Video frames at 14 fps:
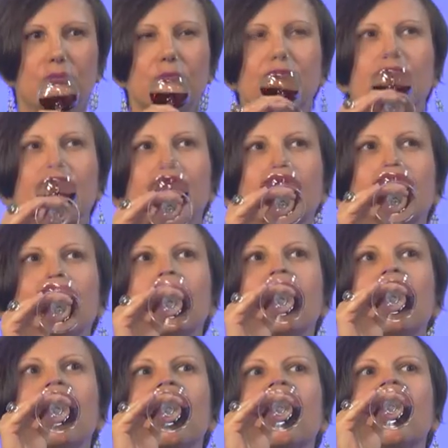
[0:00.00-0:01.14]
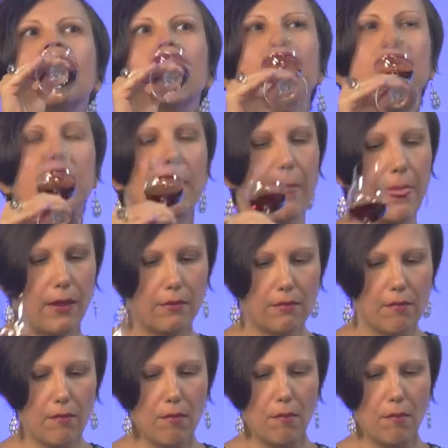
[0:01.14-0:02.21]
one was again the